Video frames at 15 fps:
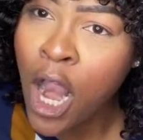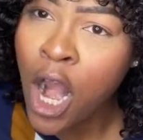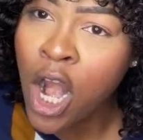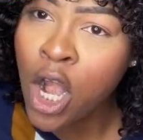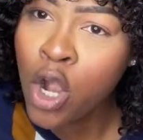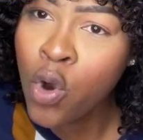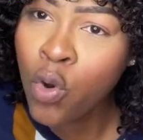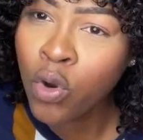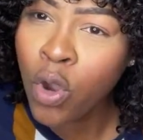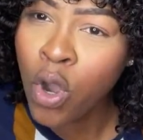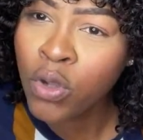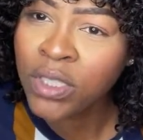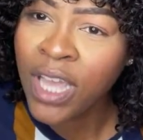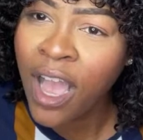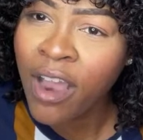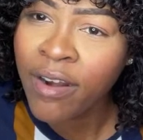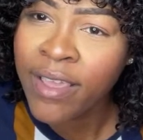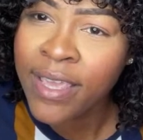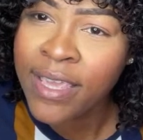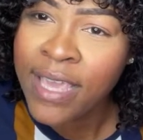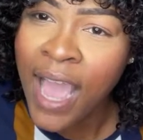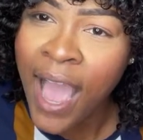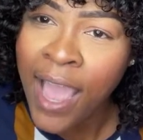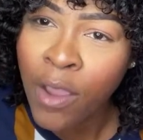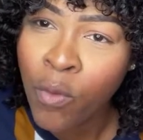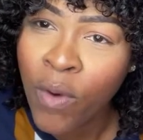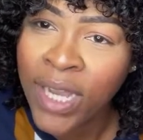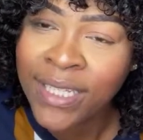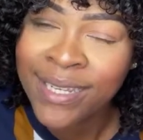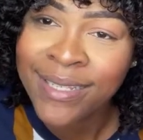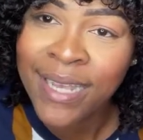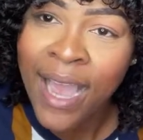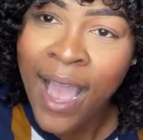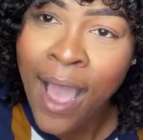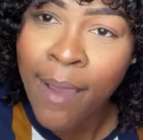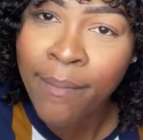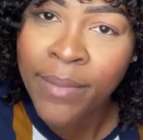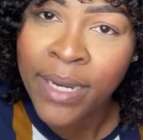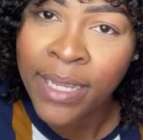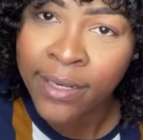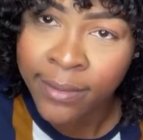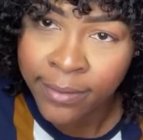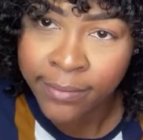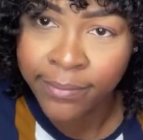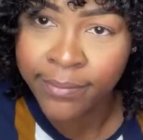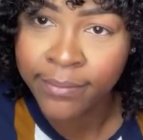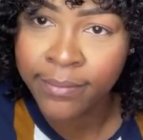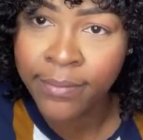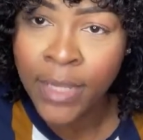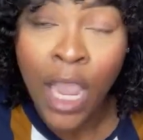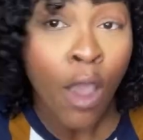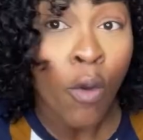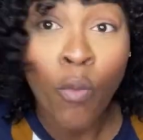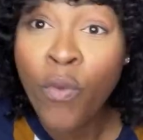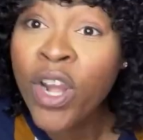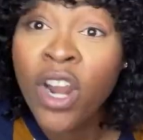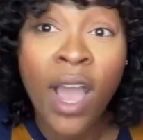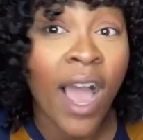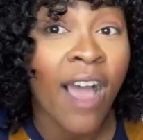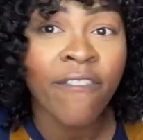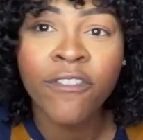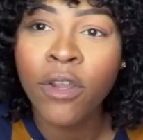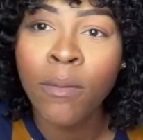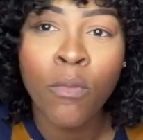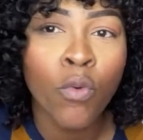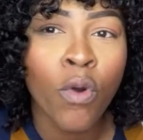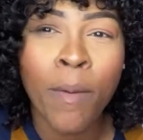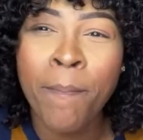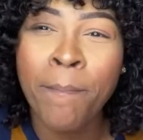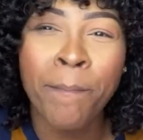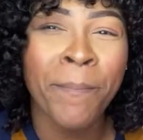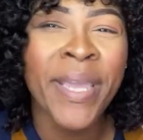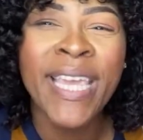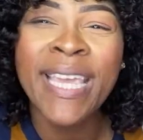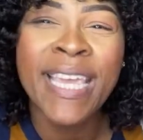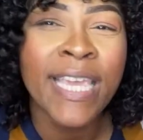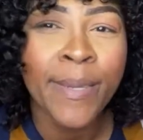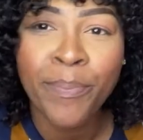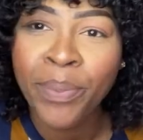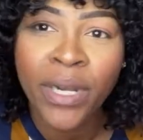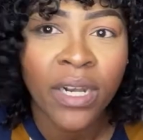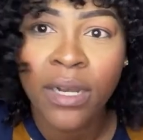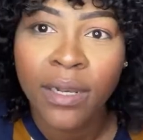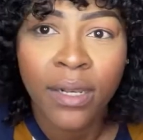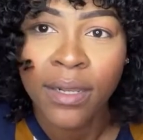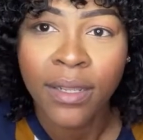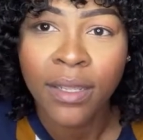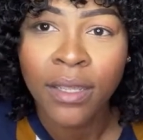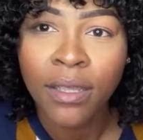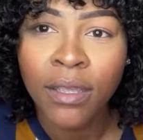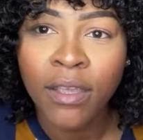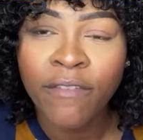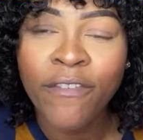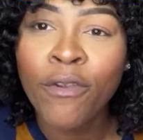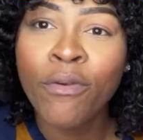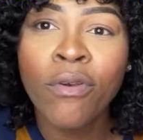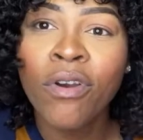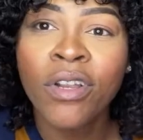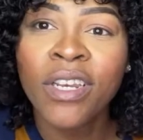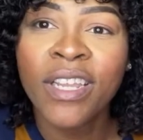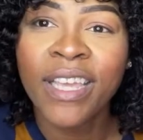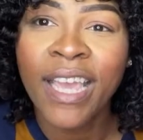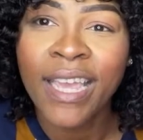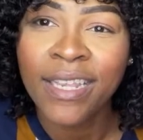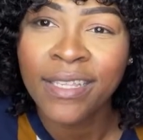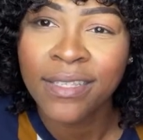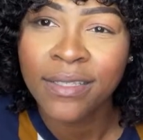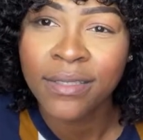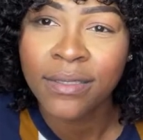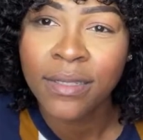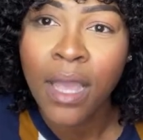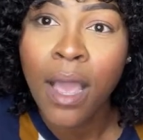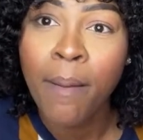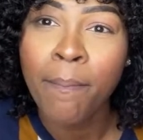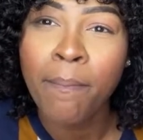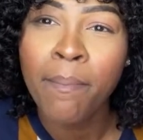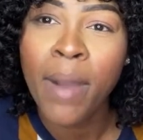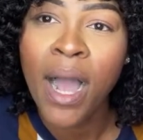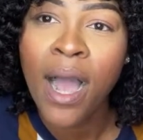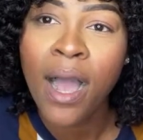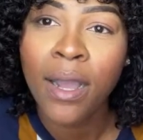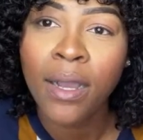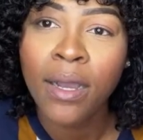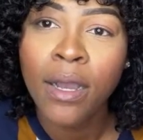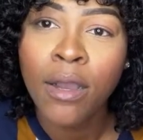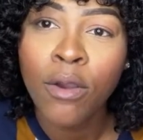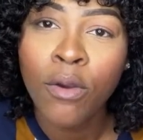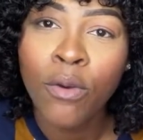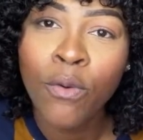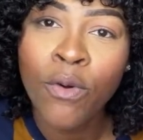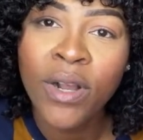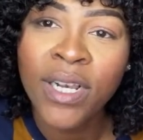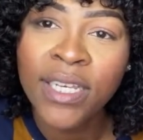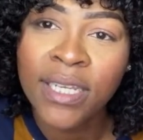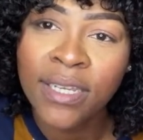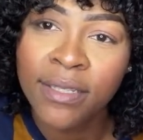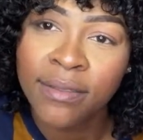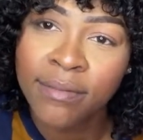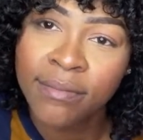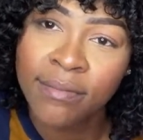Look out on the eye what is happening. We not have no more people to run against Mark Golden.